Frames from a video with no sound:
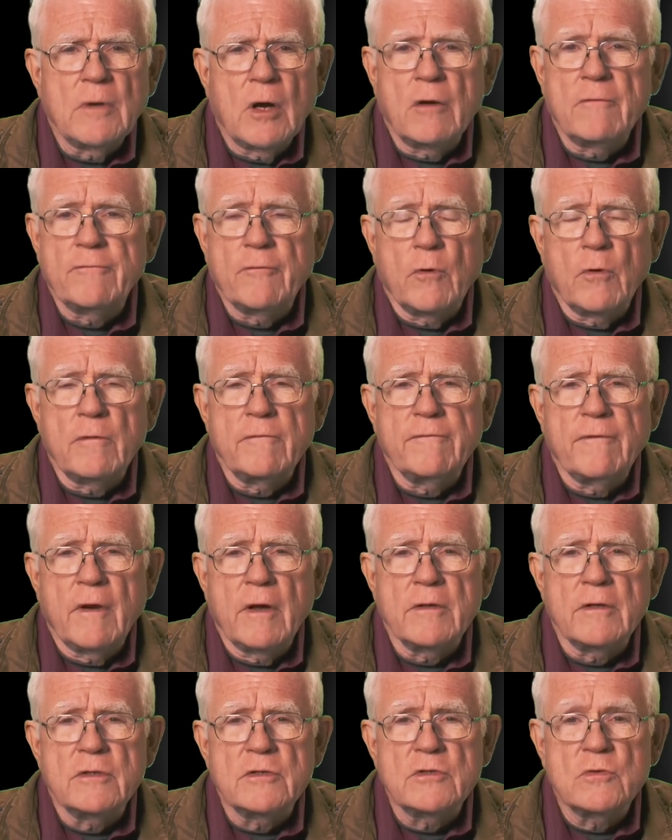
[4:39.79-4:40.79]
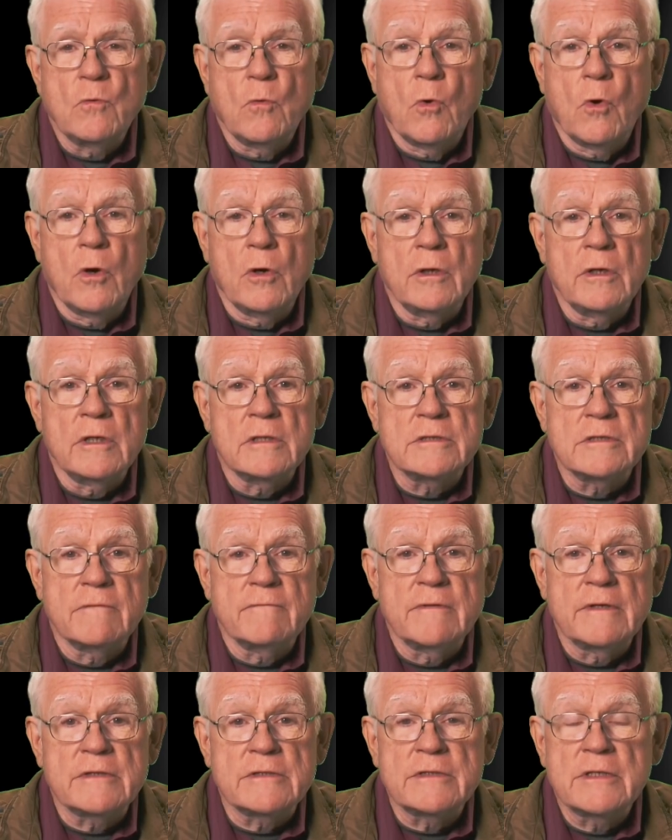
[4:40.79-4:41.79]
Our forefathers warned us
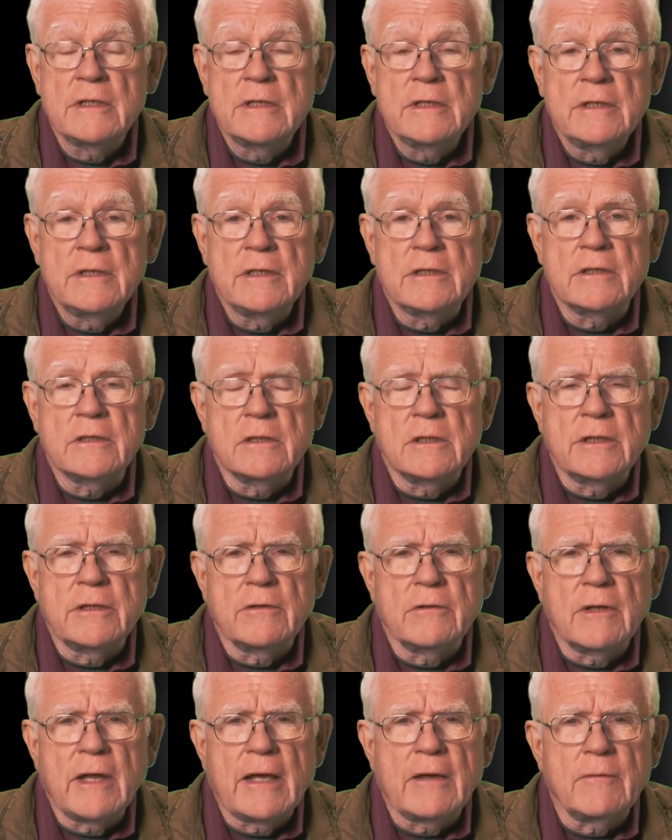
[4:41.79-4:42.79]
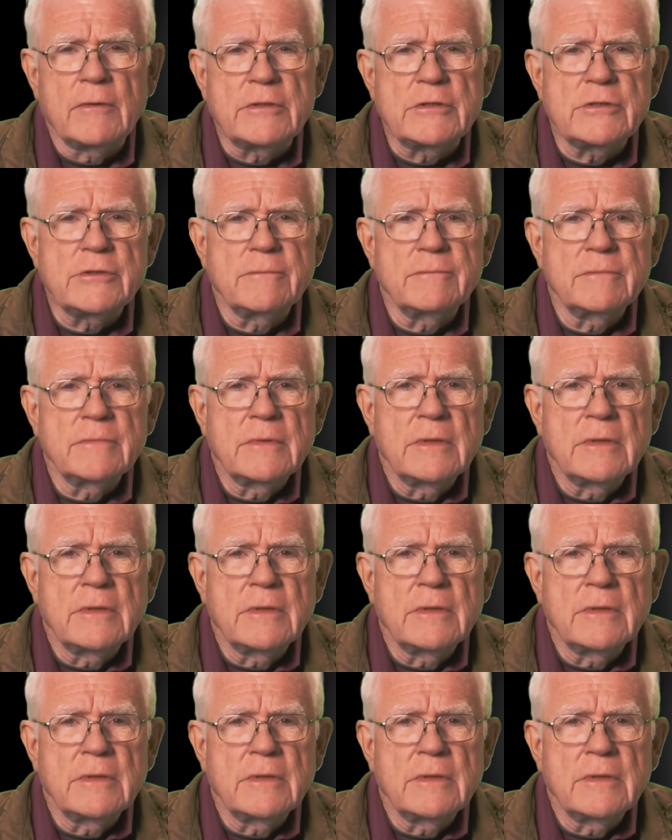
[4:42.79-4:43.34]
of this in clear language.